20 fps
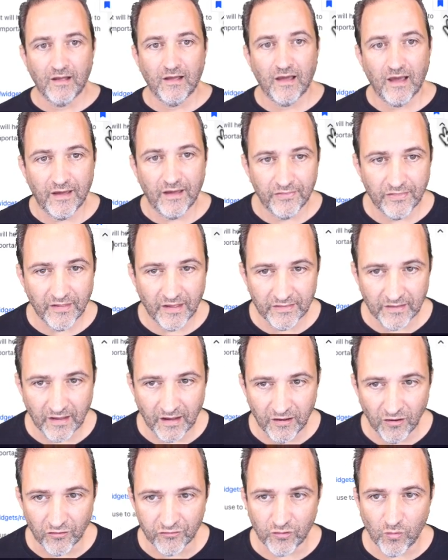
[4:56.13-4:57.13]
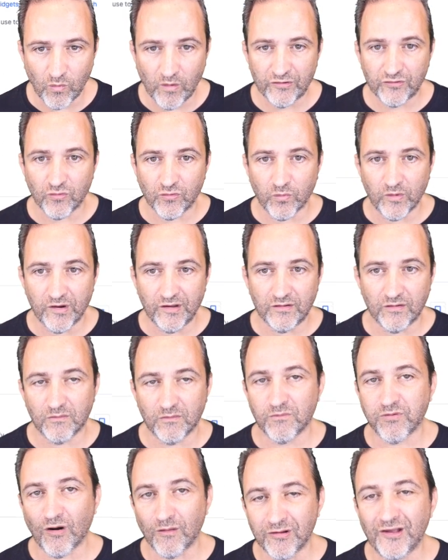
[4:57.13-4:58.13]
And then I also want to read,
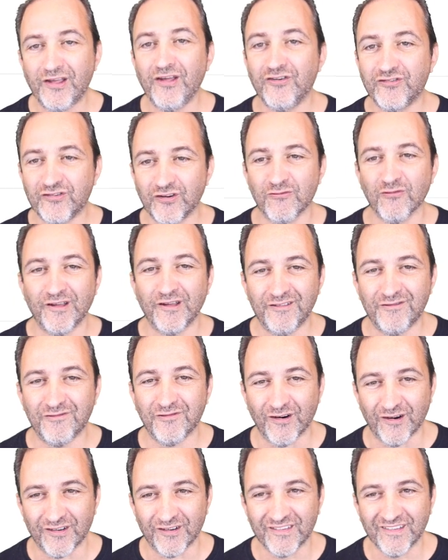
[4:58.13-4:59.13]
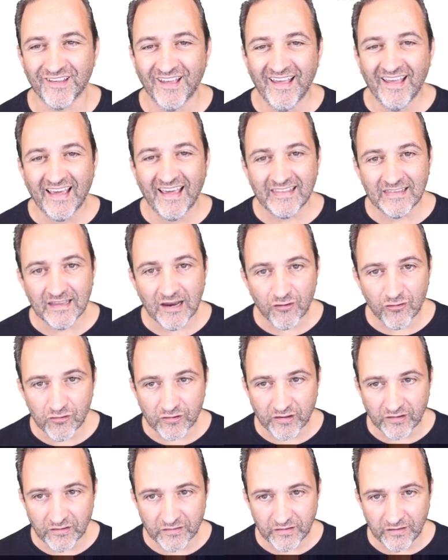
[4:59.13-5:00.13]
probably you should read first. And here you
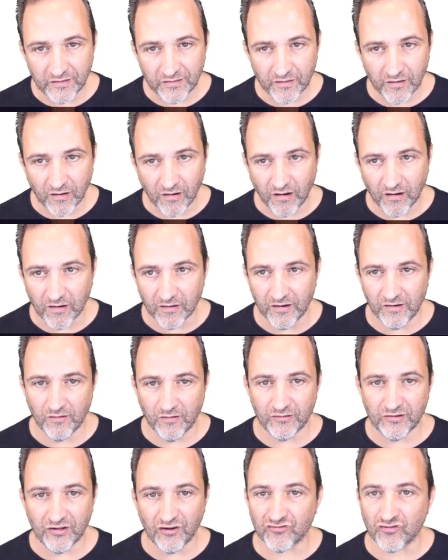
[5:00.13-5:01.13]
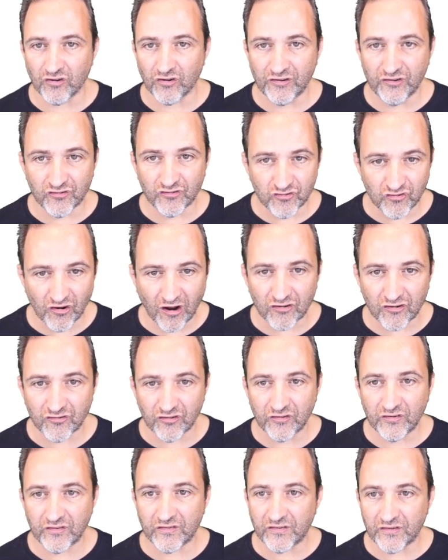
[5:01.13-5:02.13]
can see there are additional
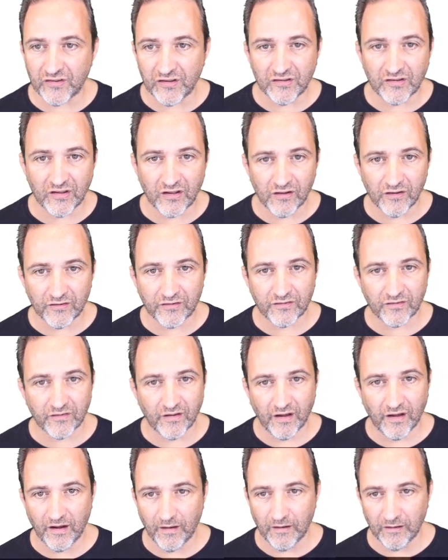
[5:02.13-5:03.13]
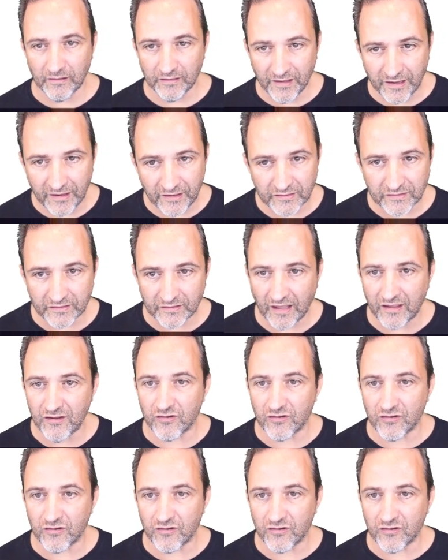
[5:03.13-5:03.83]
instructions, details, links that you